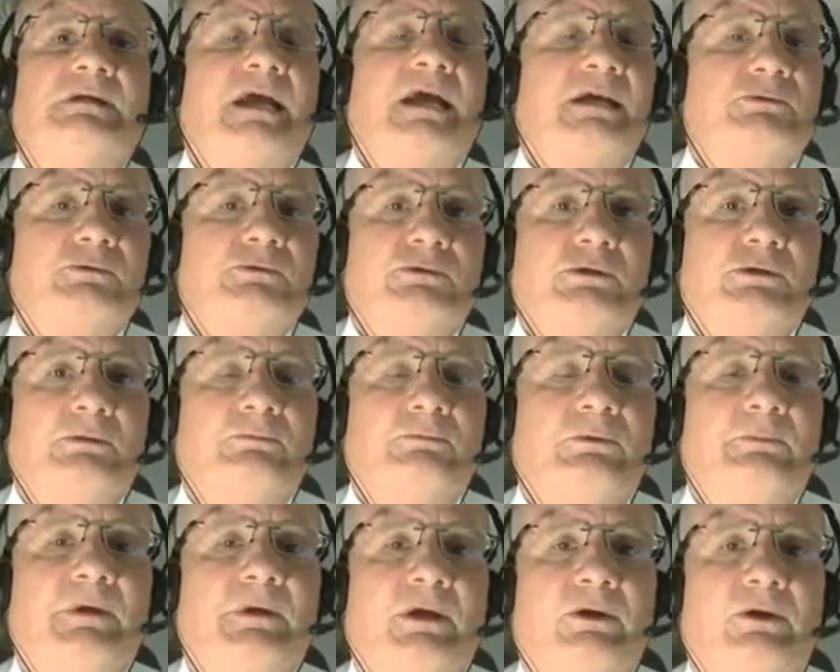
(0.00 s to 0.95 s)
tax return
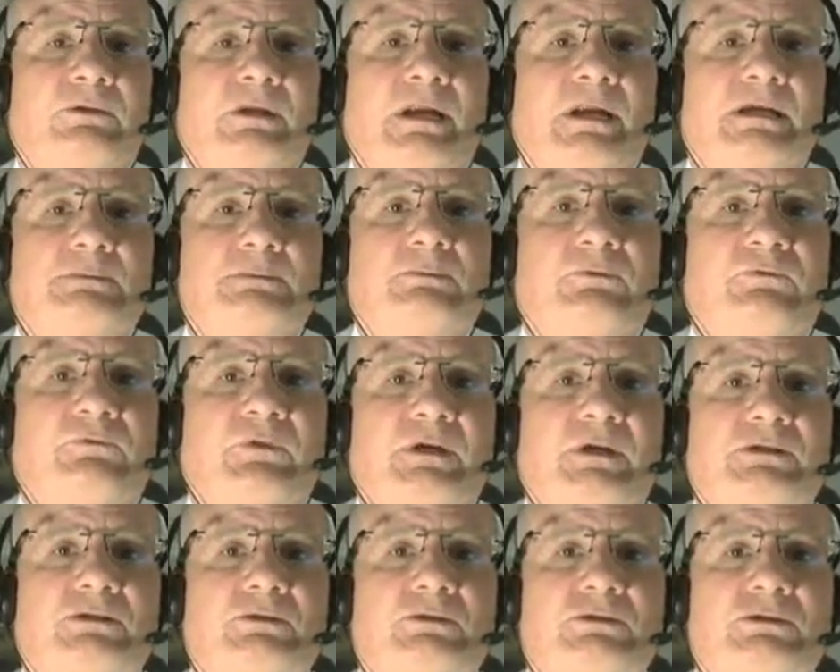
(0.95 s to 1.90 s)
preparer that has
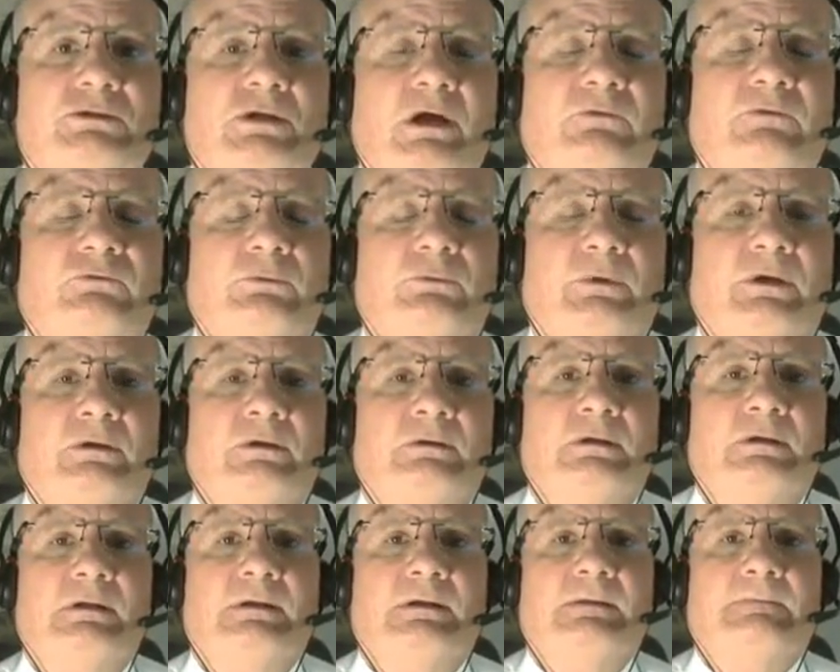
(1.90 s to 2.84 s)
professional software.
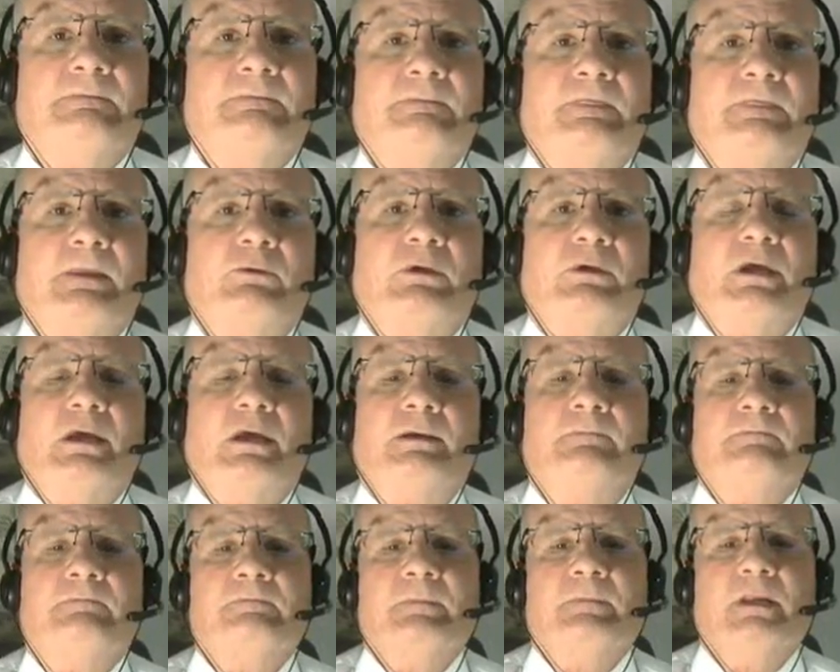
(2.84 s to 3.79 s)

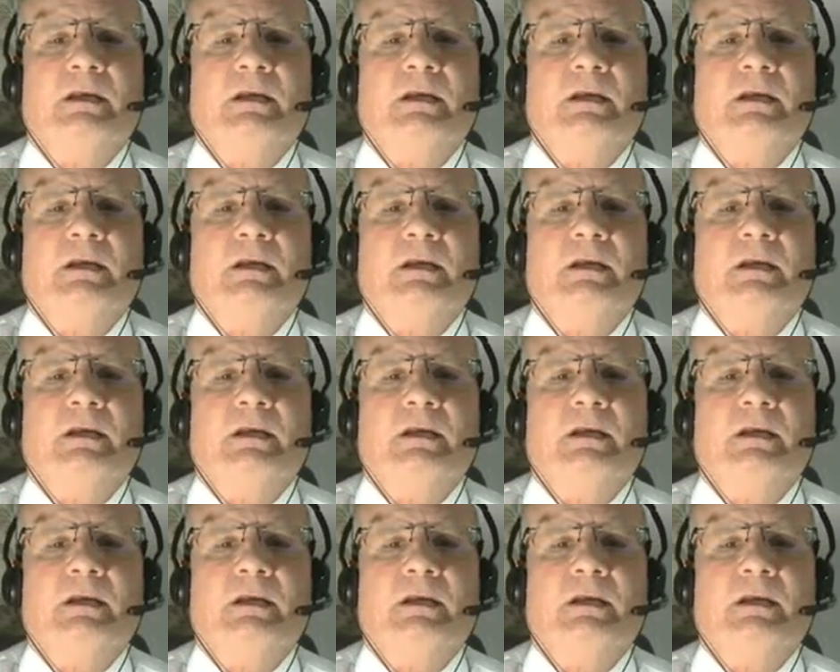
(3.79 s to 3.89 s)
Okay.